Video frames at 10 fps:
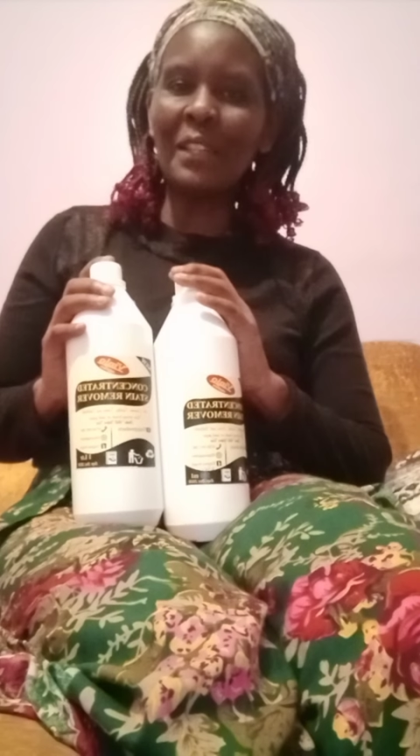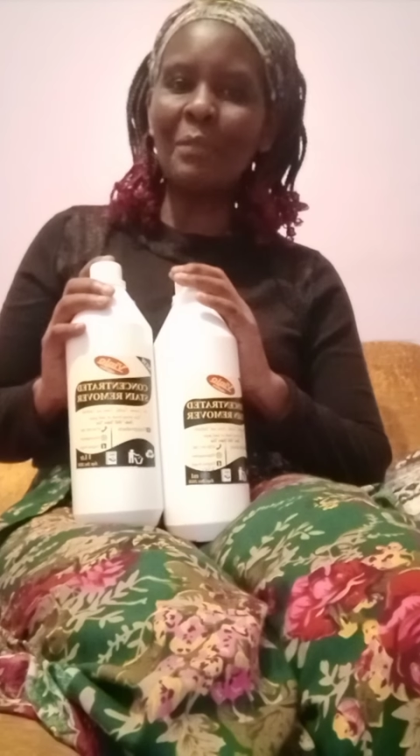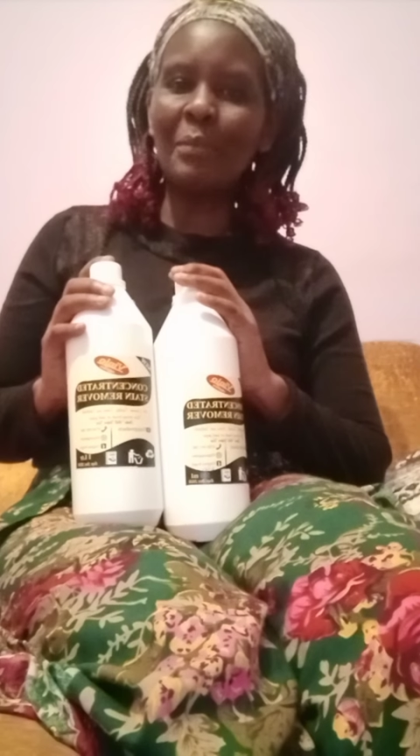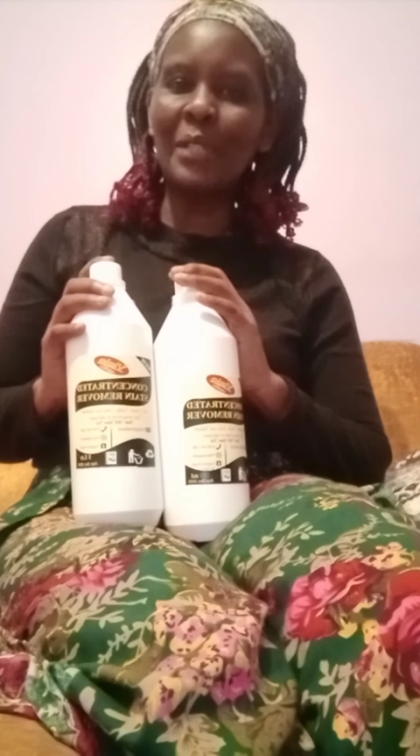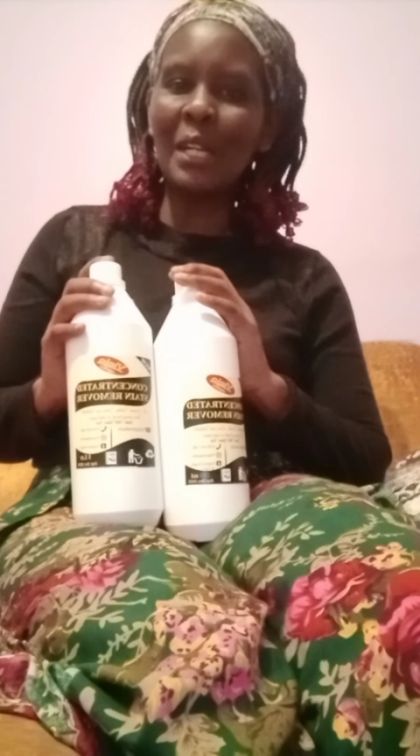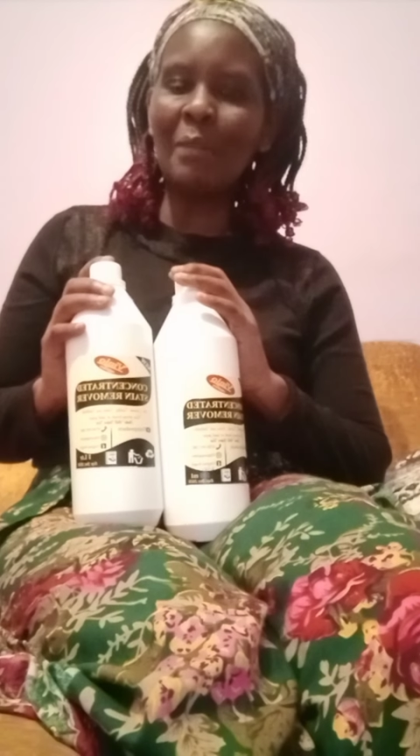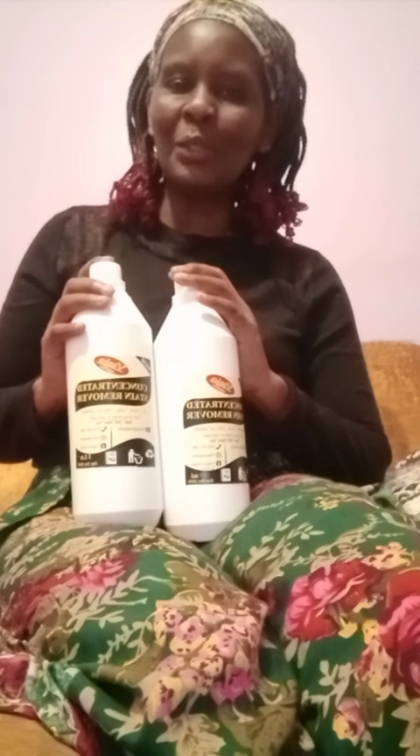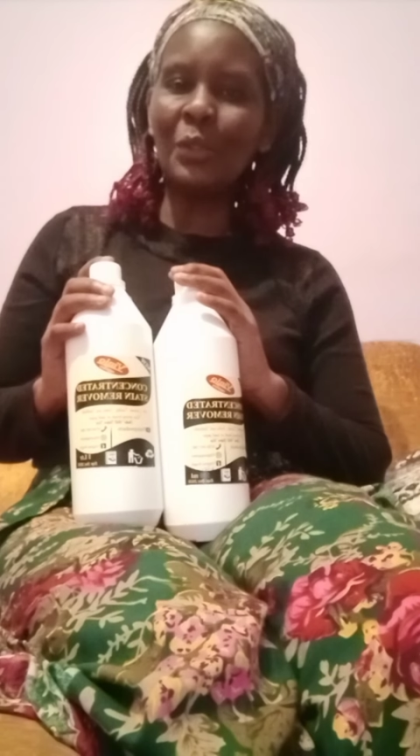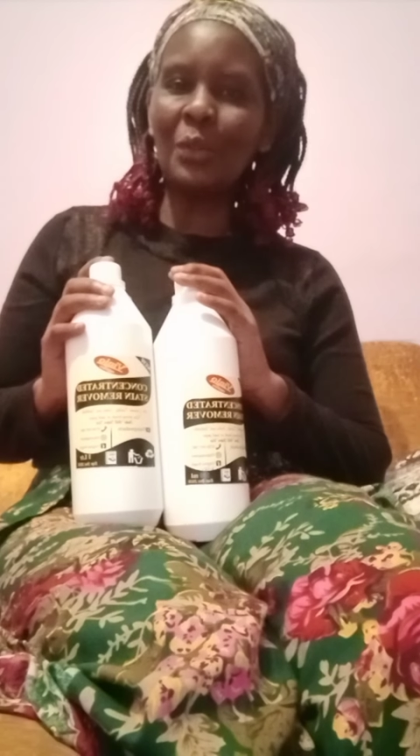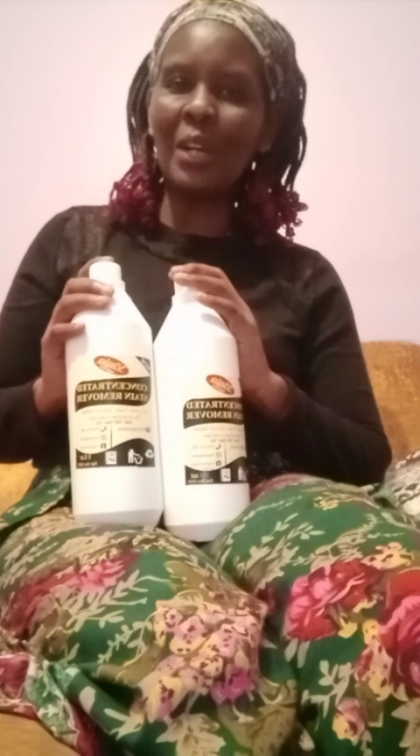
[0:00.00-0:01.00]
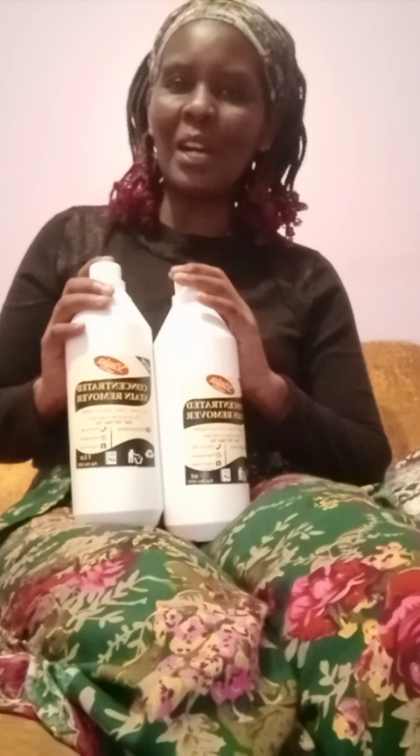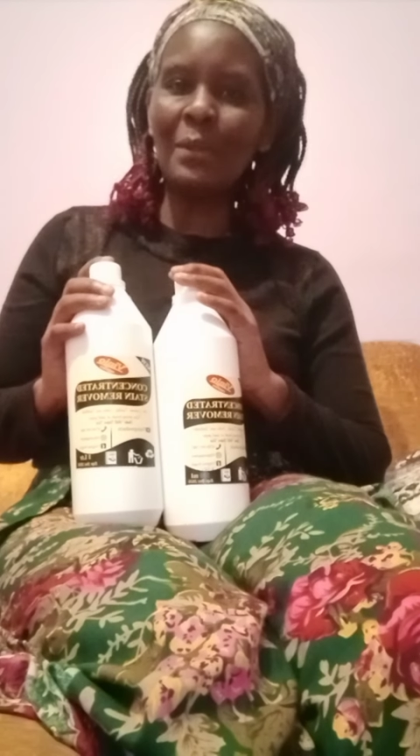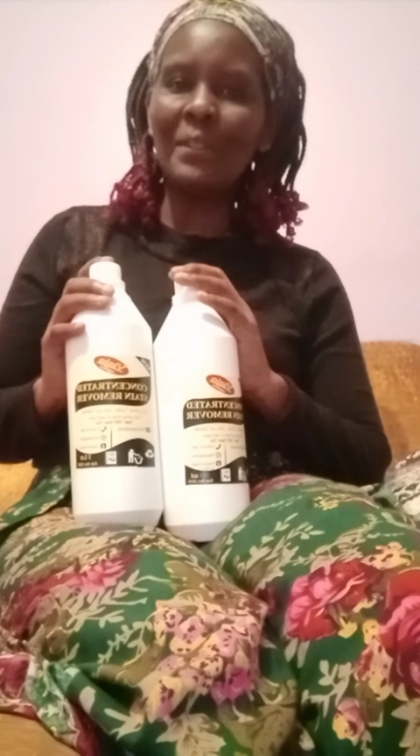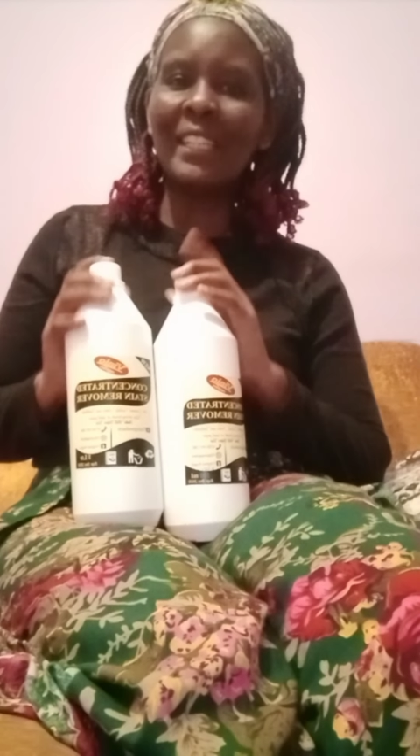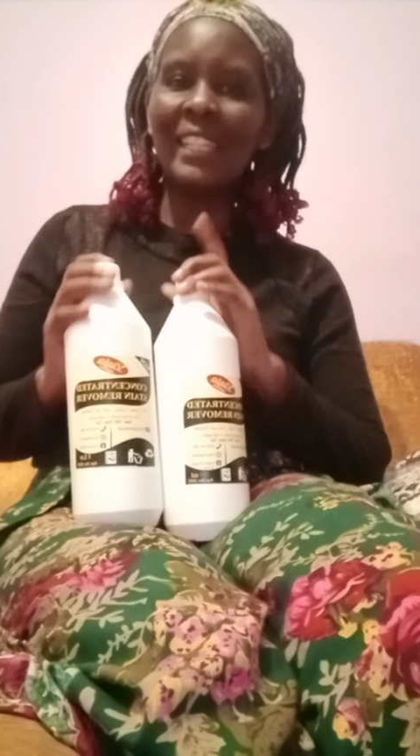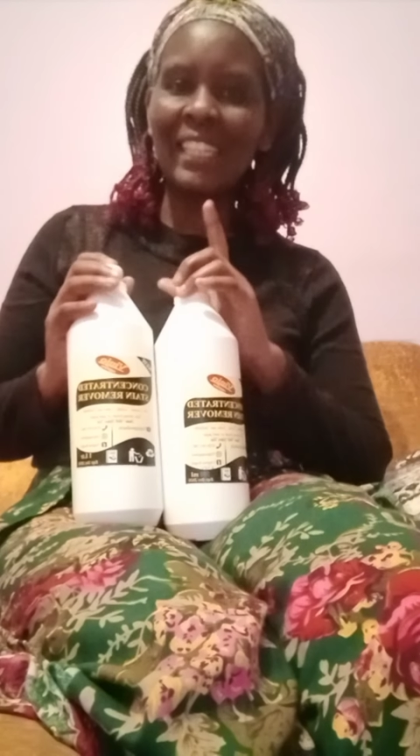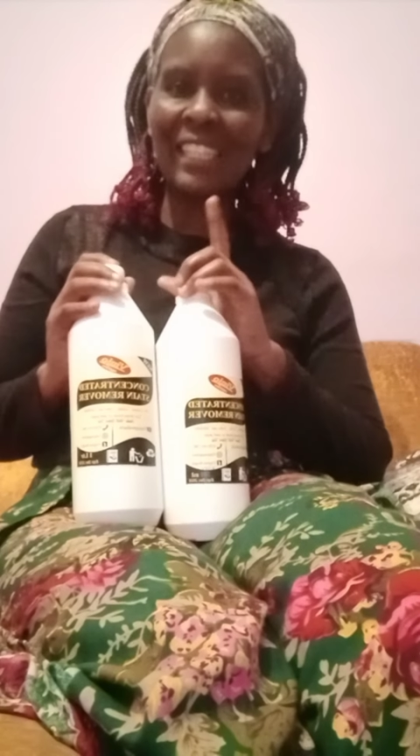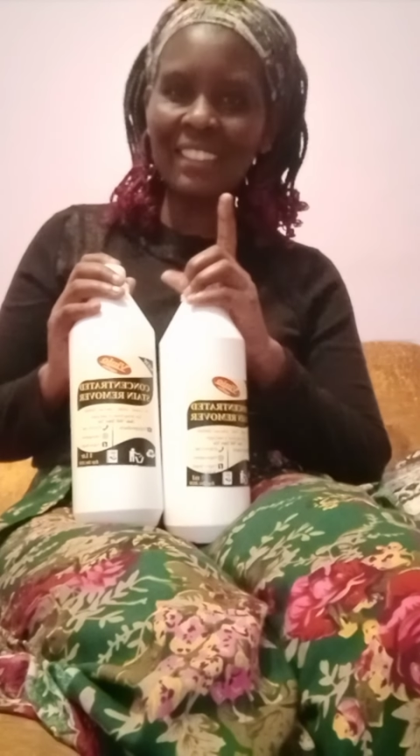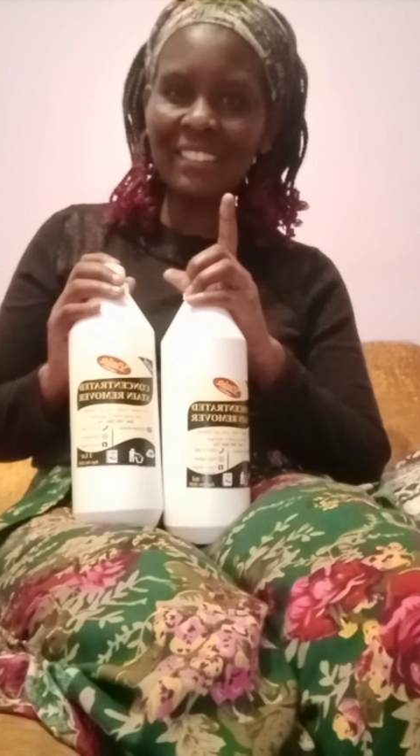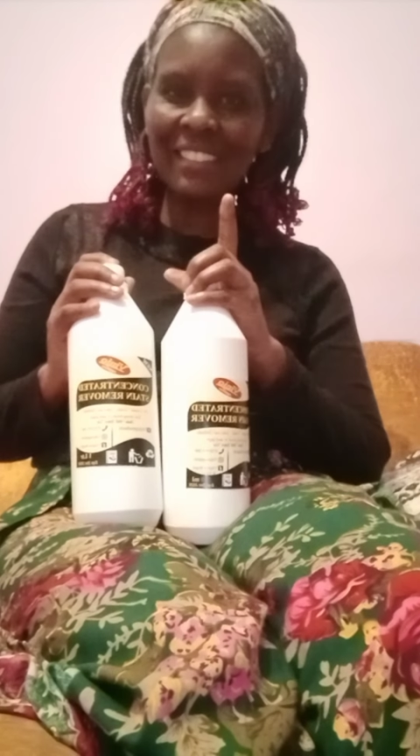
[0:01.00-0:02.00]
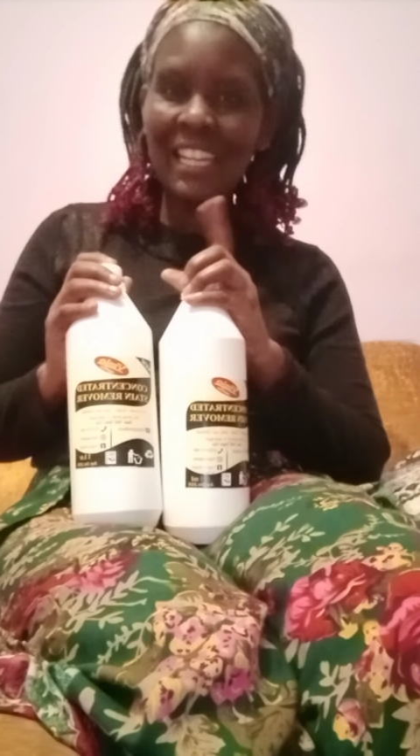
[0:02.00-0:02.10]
I'll be coming to your house next.